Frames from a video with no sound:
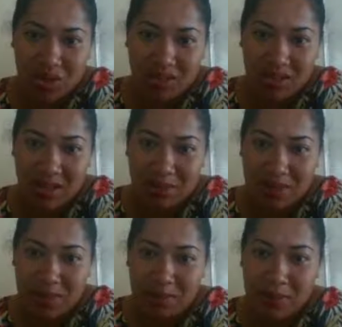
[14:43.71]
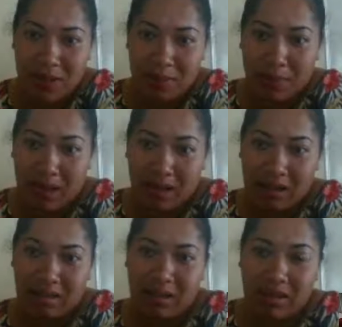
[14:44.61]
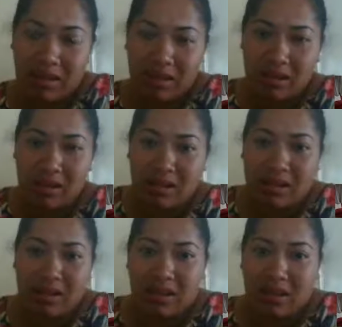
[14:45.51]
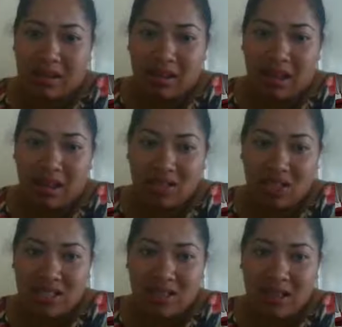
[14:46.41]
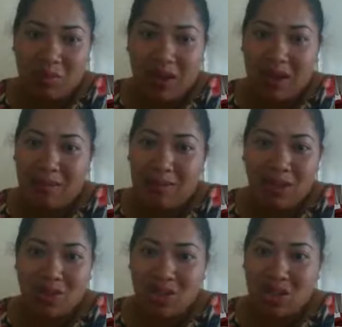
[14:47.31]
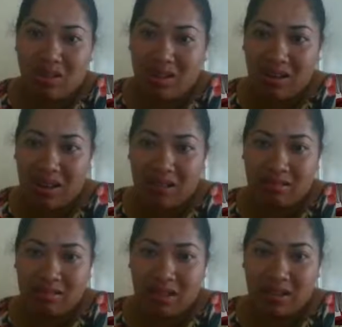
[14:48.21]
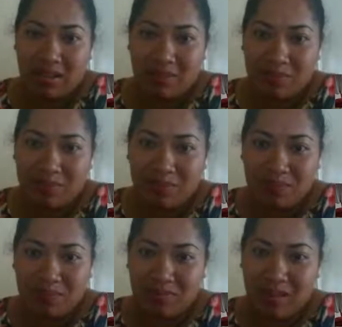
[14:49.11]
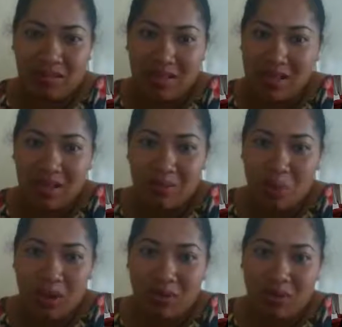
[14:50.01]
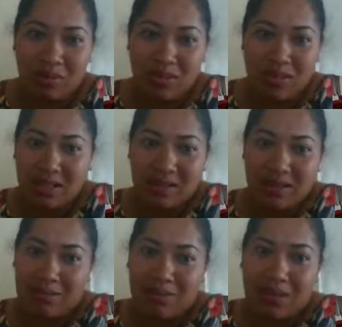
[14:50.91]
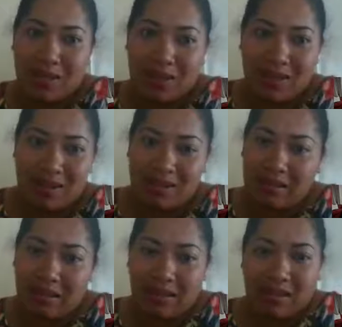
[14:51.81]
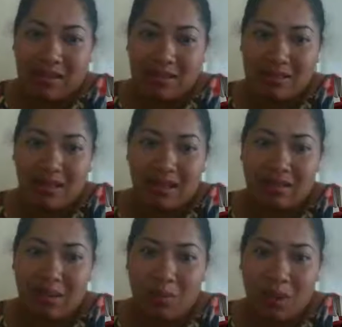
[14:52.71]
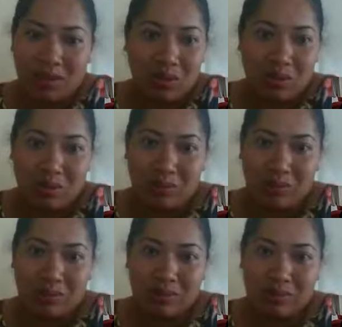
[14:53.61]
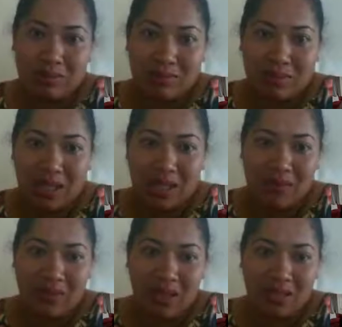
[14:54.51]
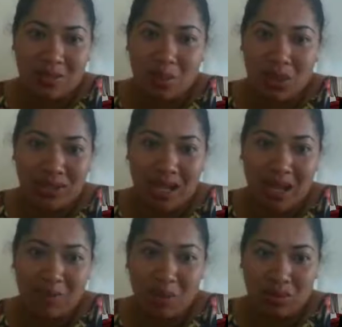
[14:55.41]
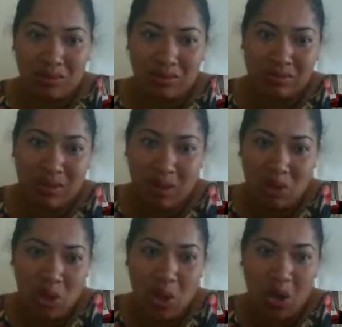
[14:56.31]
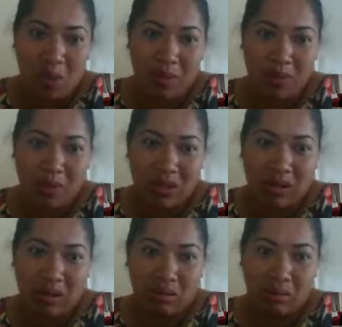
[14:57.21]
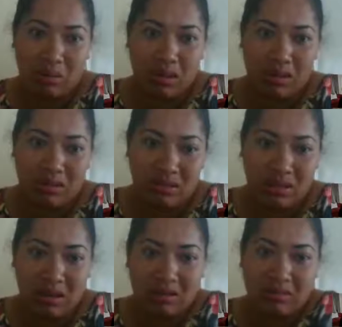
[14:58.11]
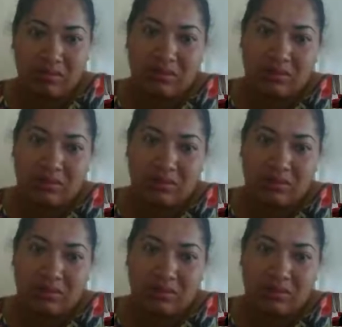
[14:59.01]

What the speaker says: dress up simpler, but I think just like what I mentioned earlier, the reason, one of the reason can be is that they want to on their job and what they are doing instead of